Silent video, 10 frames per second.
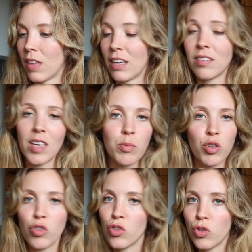
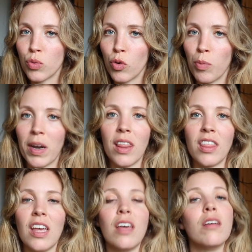exceptions to the rule, but I
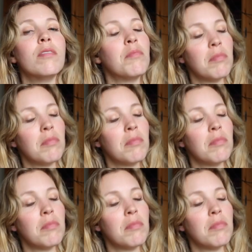think